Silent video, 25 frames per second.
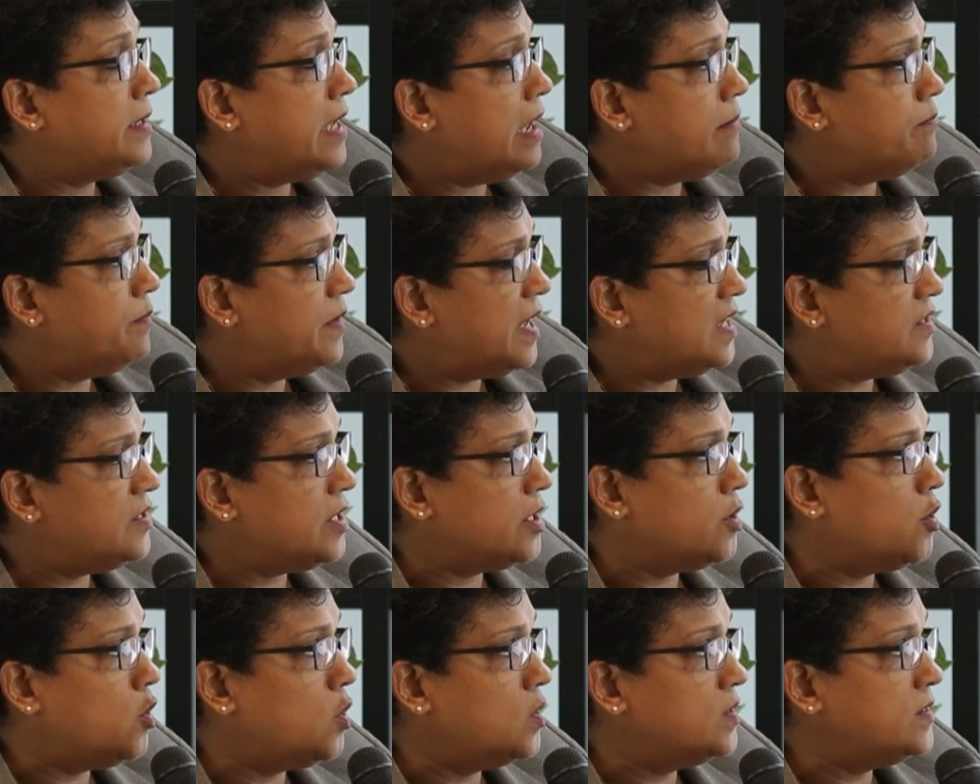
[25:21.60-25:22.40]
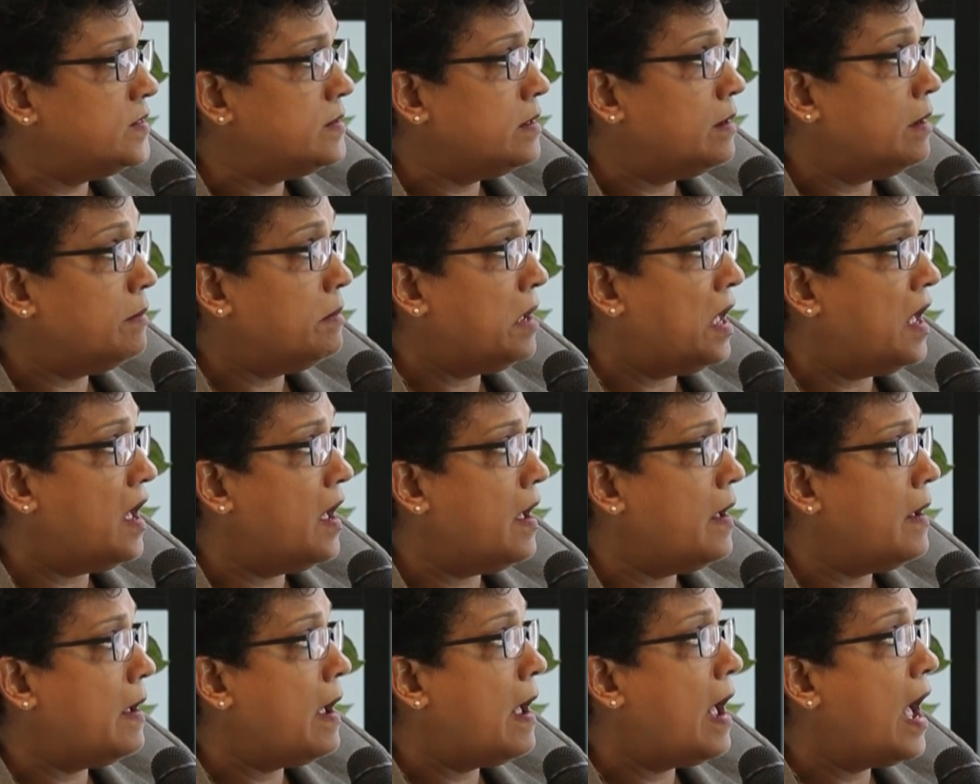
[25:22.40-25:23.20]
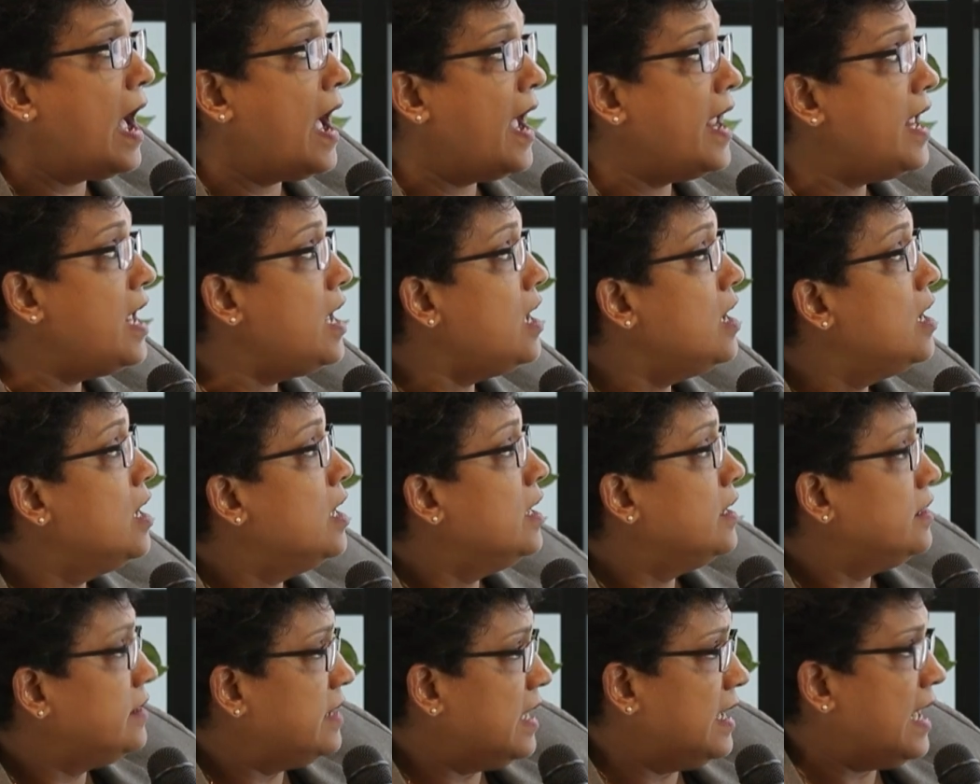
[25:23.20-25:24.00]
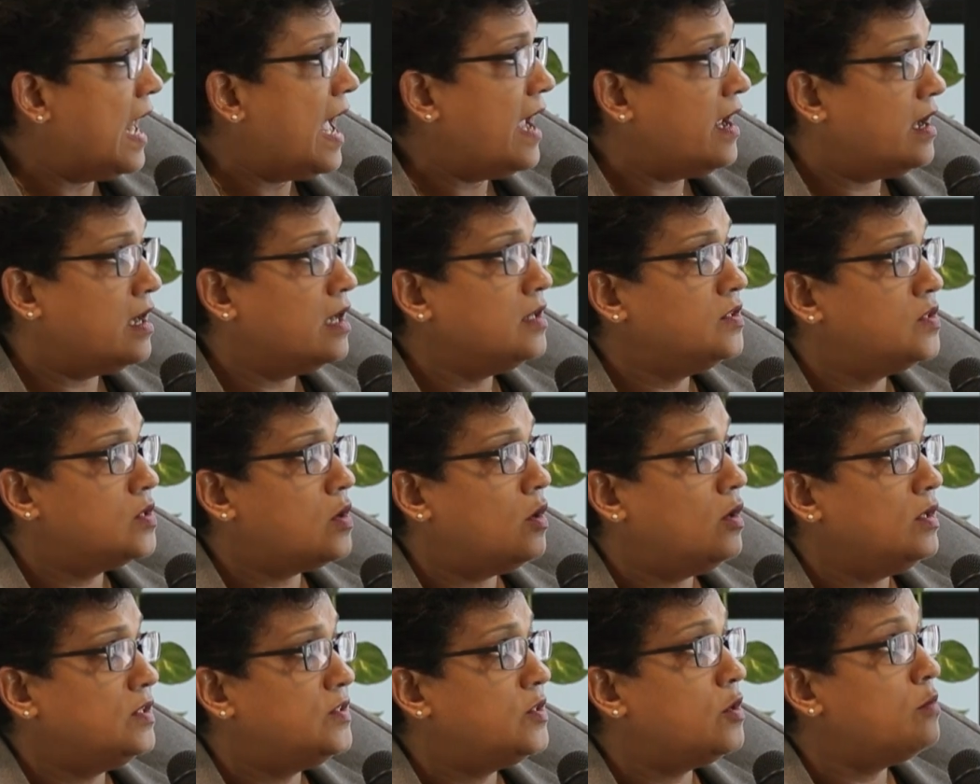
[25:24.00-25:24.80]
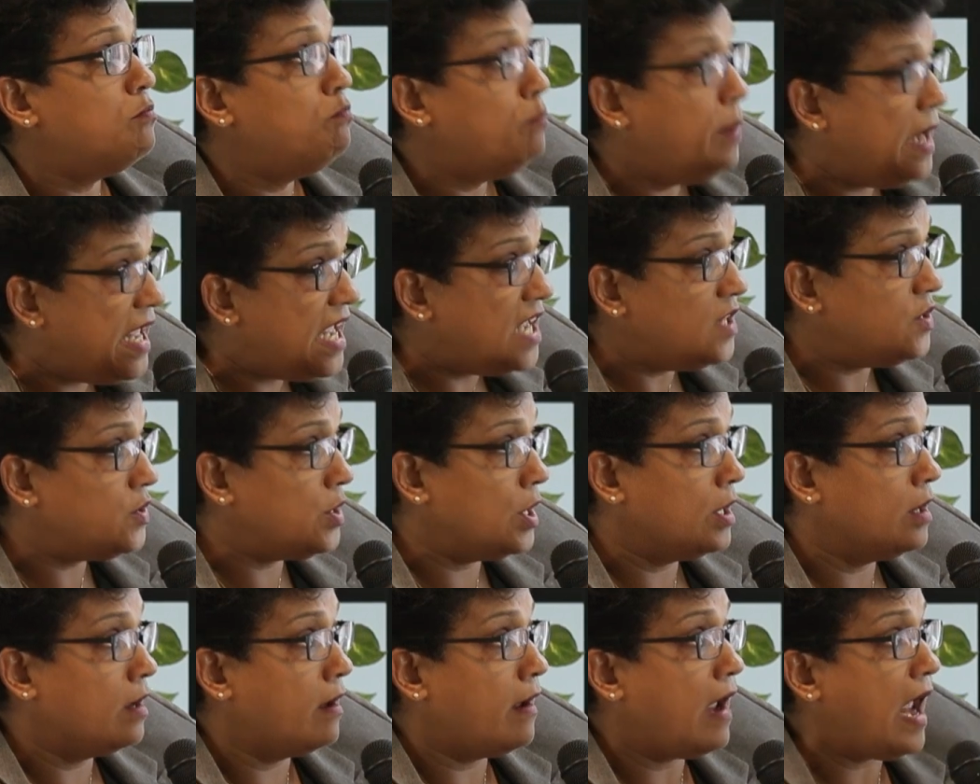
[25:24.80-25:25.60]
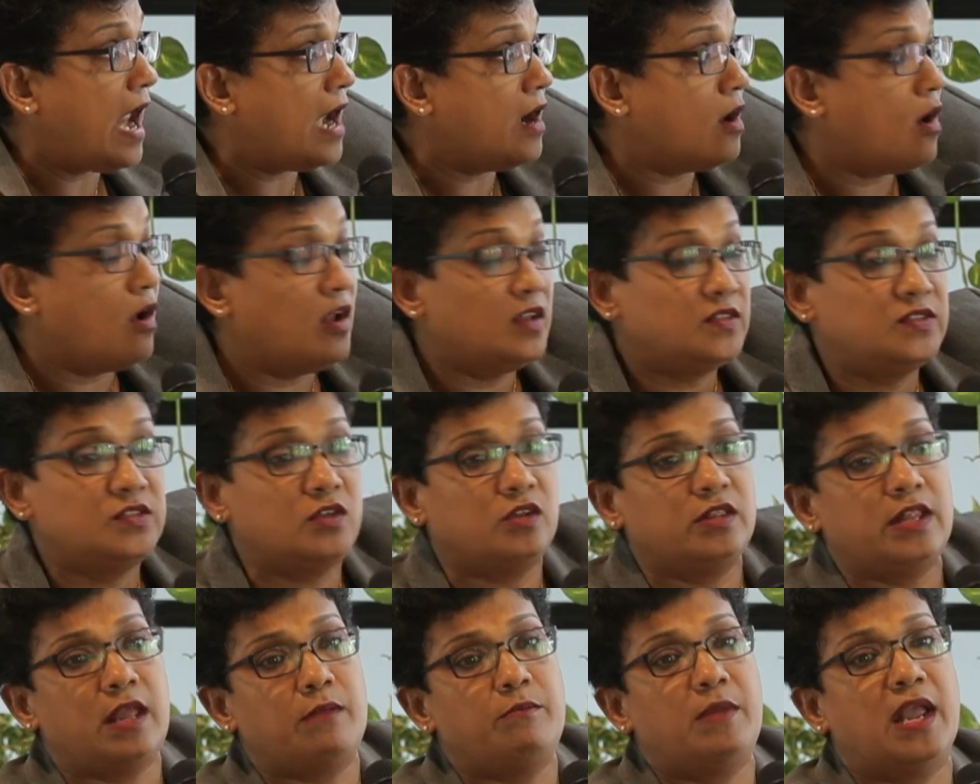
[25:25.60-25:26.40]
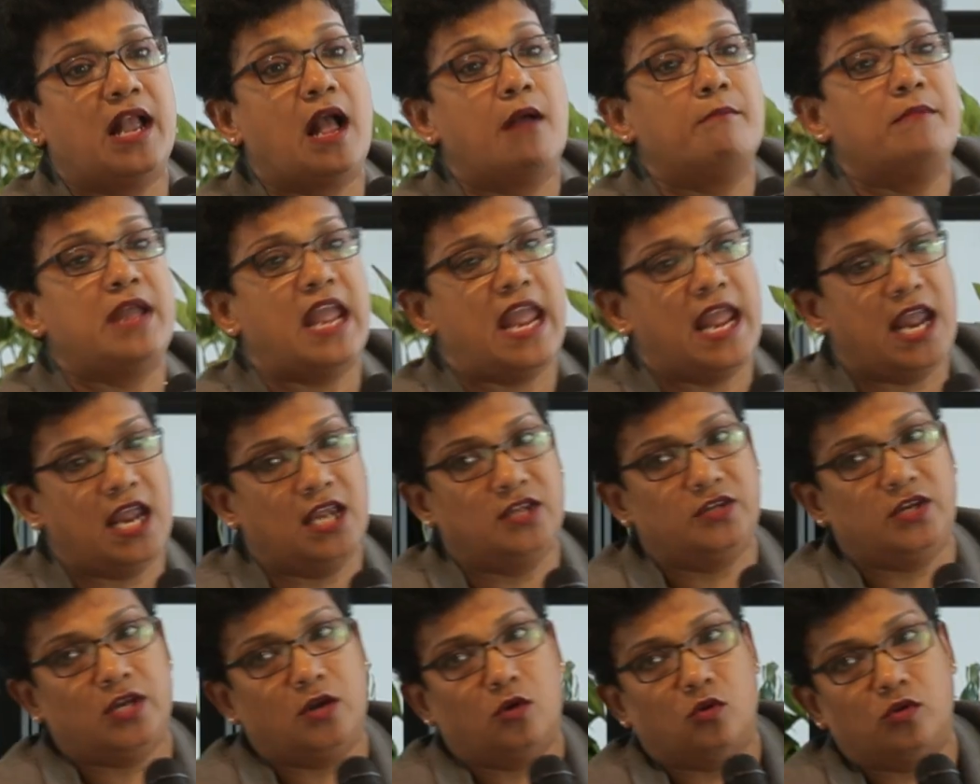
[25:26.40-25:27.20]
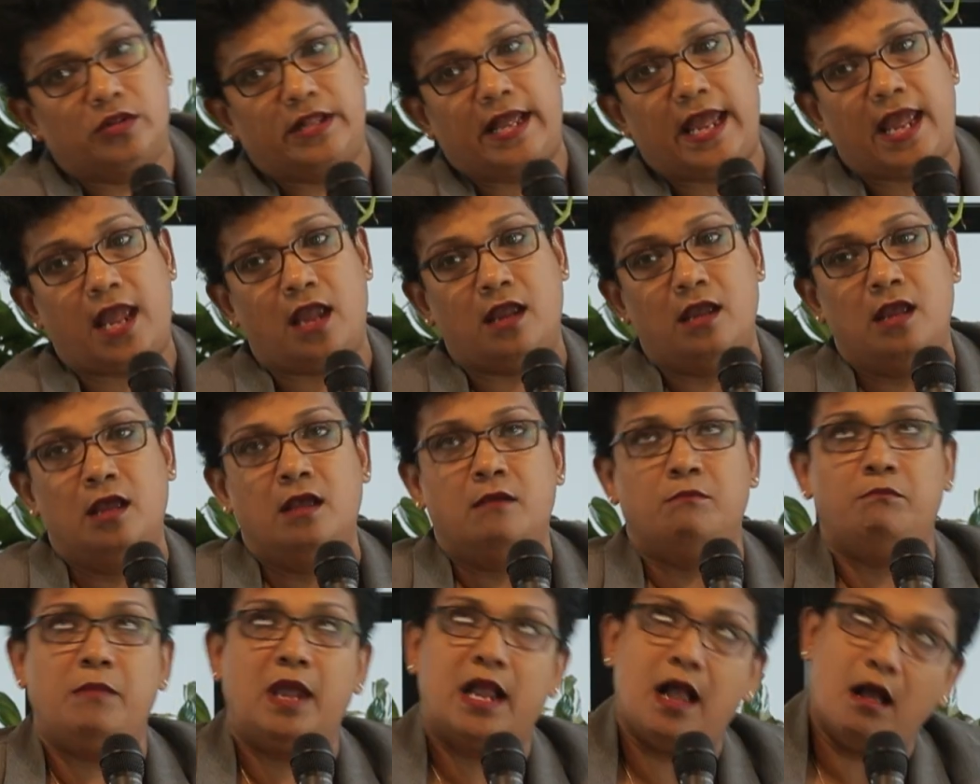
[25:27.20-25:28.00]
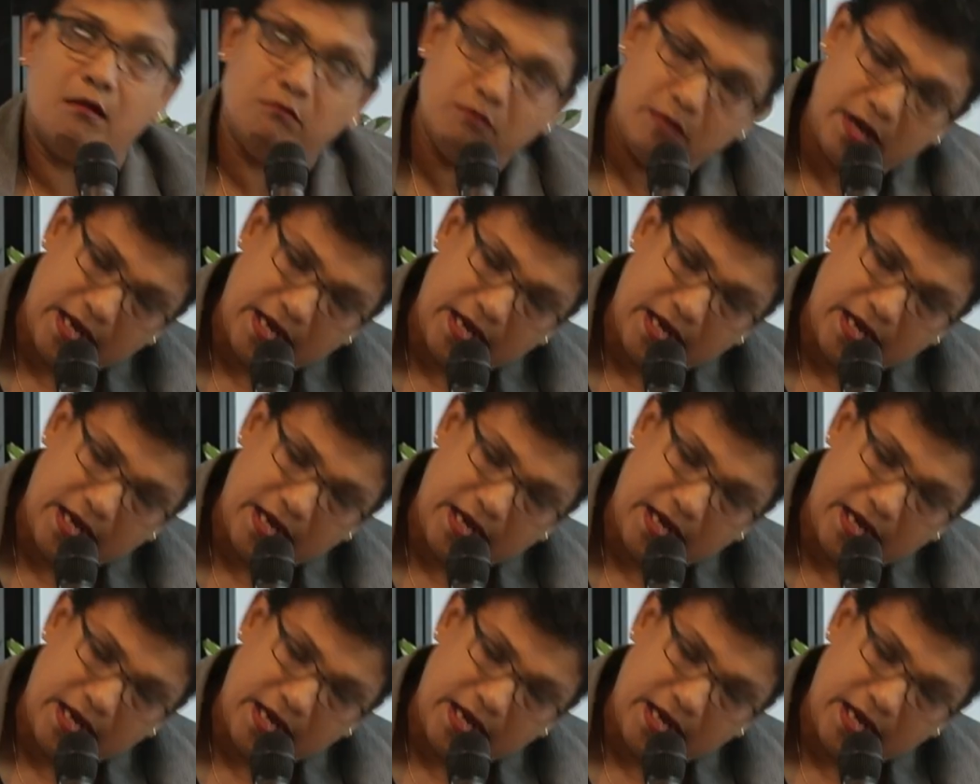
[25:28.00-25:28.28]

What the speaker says: temperature goes high, the lichens also bleach, and also they become aging, or they become